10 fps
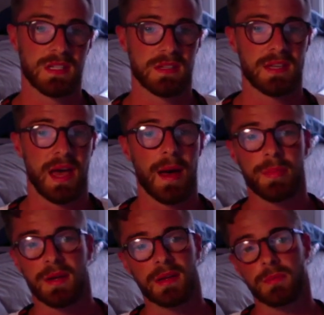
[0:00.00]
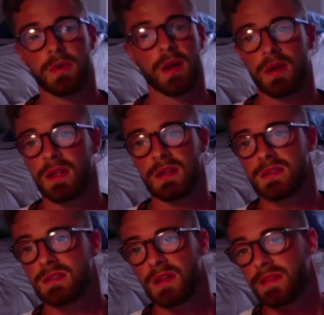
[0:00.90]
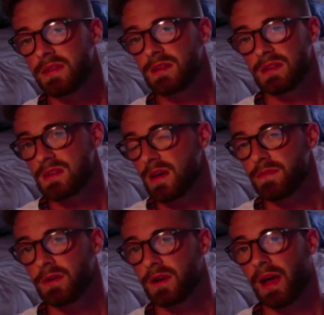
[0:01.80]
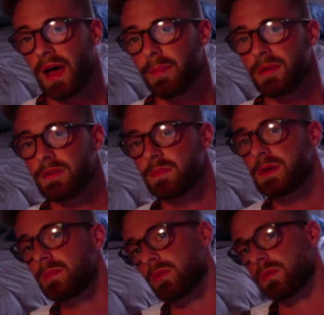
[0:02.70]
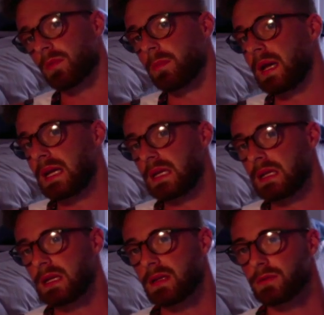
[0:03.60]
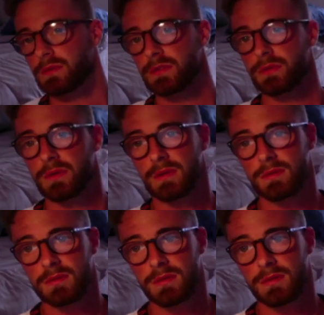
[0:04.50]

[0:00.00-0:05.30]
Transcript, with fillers: it's happening and we're not, and it's nothing's ever going to happen if people remain ignorant to it.